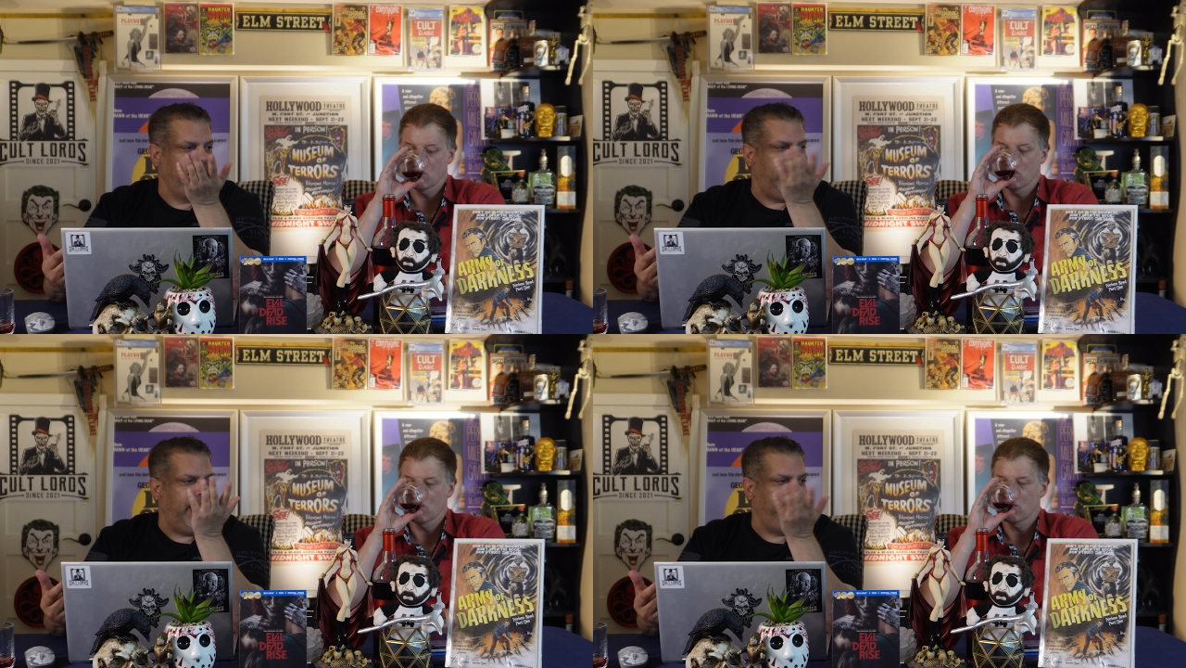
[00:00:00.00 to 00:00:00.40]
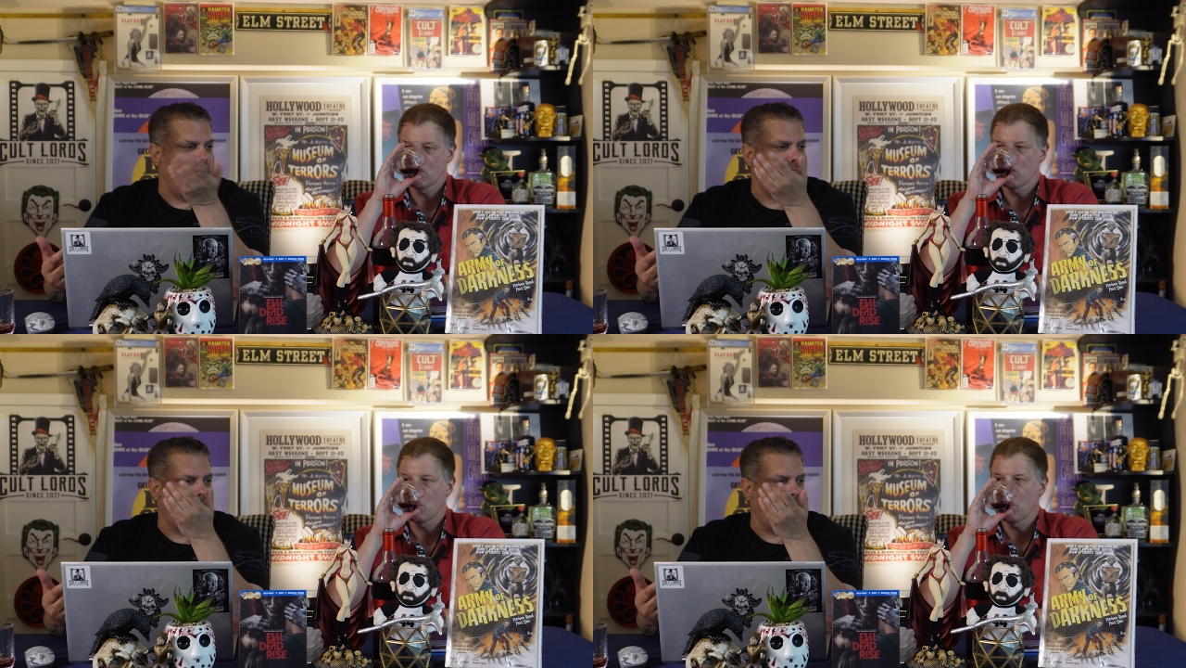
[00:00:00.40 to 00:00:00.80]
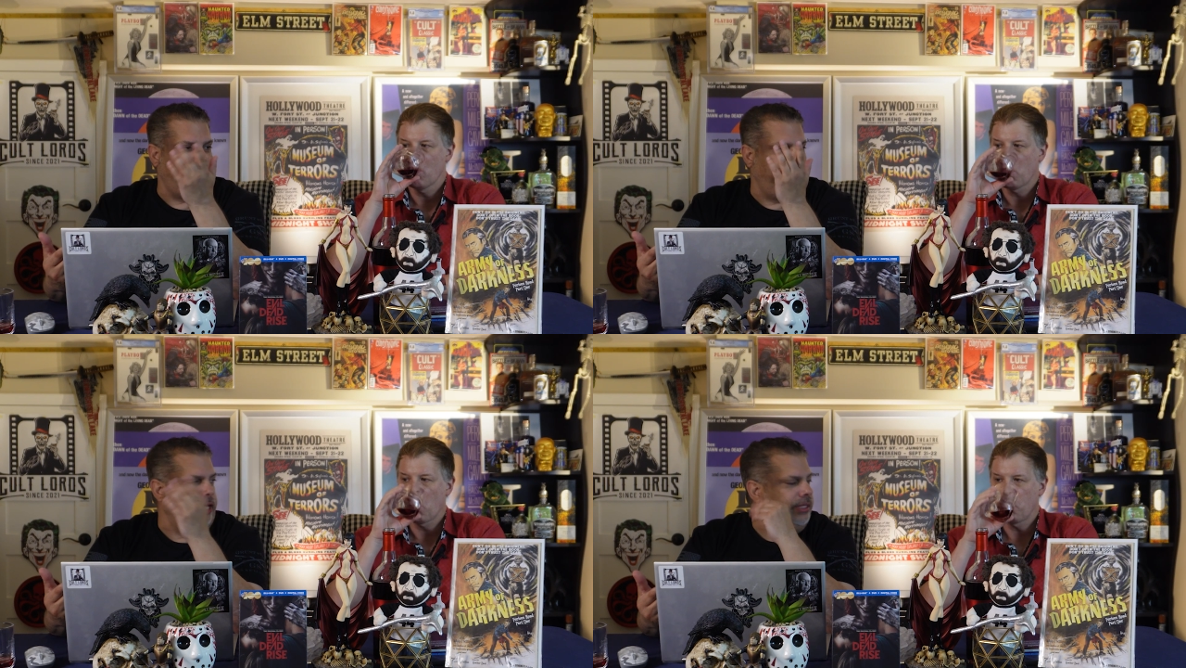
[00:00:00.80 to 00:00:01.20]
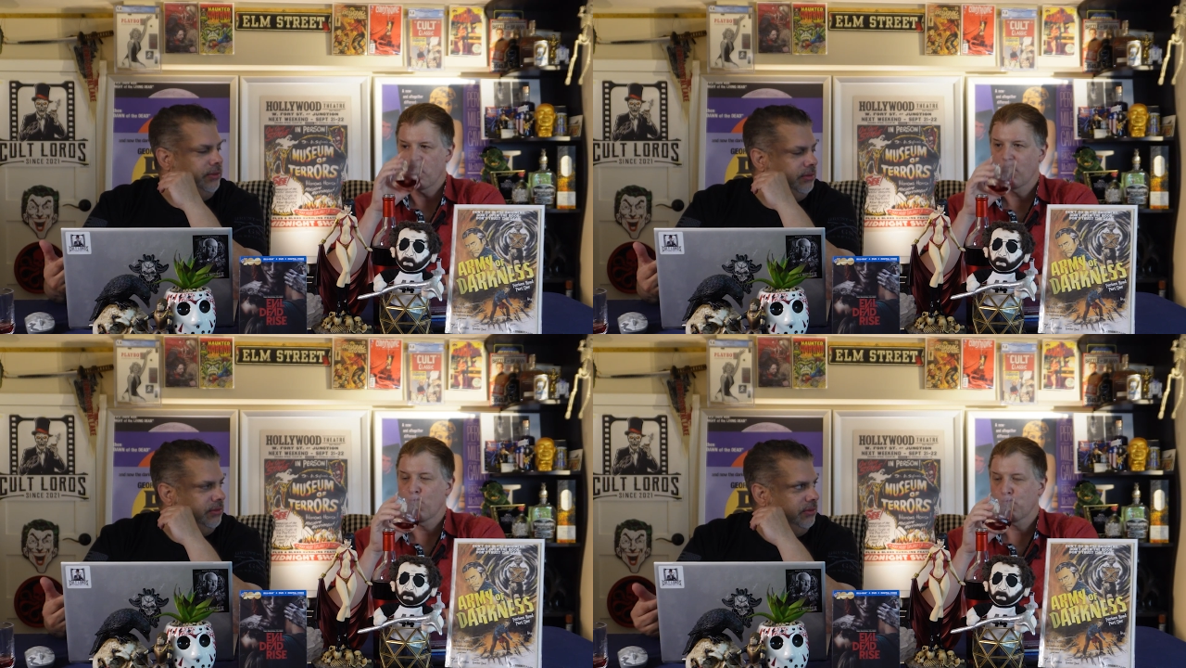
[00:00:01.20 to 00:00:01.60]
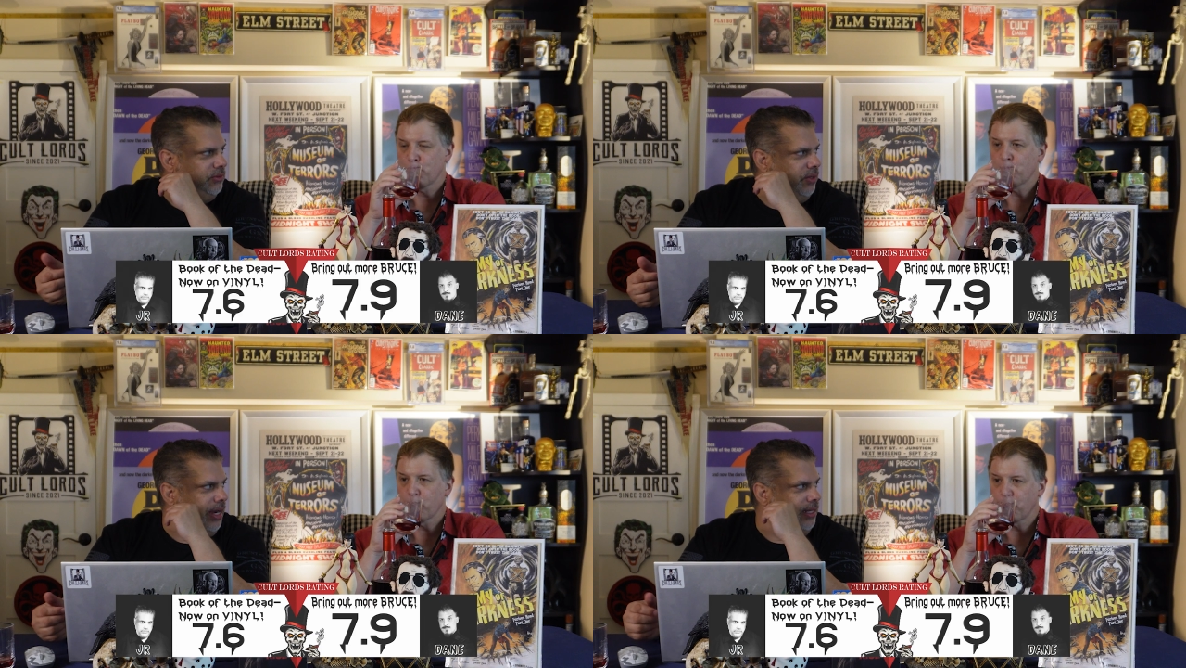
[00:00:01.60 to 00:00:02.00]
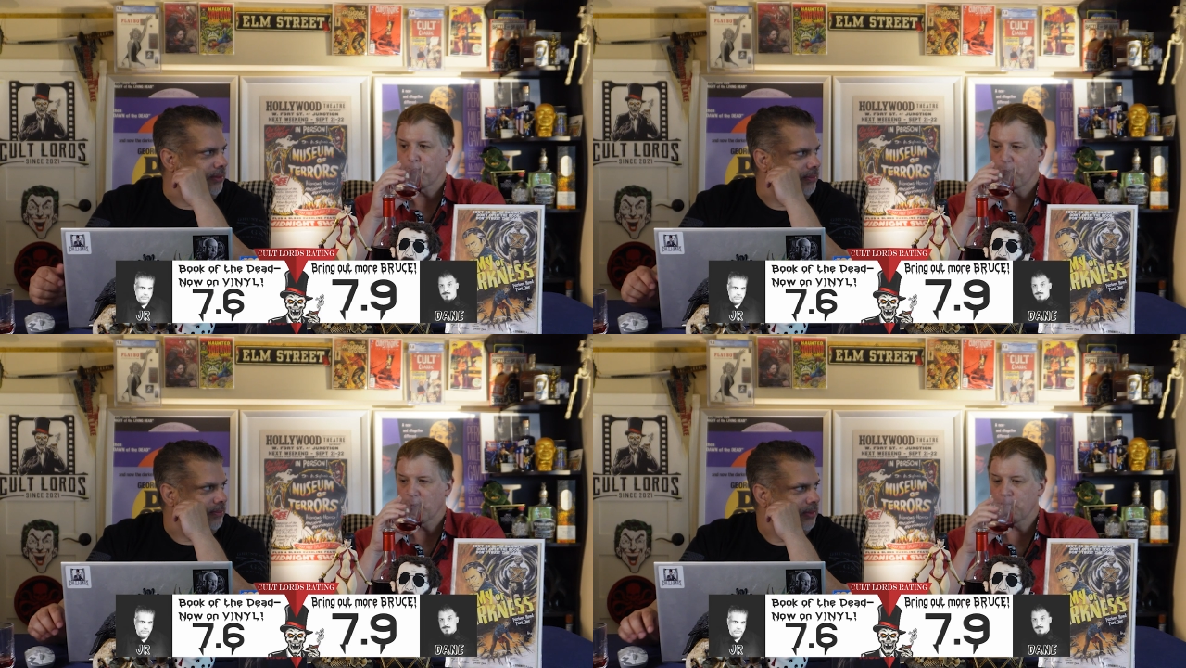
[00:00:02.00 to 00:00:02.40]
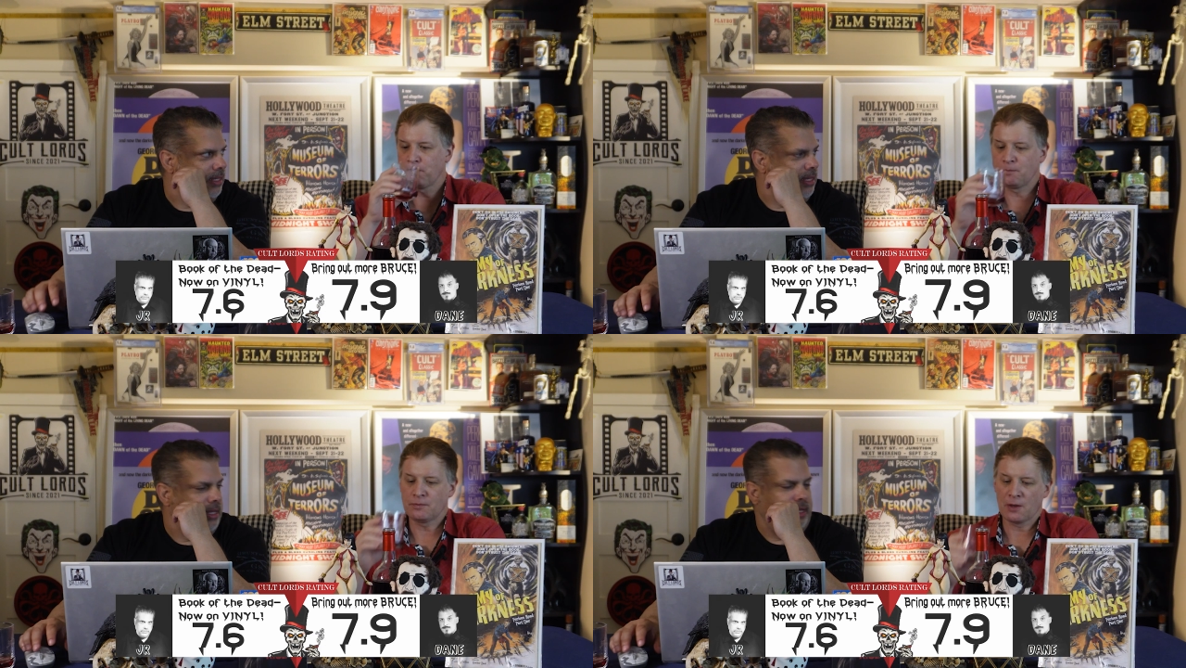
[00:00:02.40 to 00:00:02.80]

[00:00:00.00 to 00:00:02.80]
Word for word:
Speaker 1: average to good, right? Mm-hmm.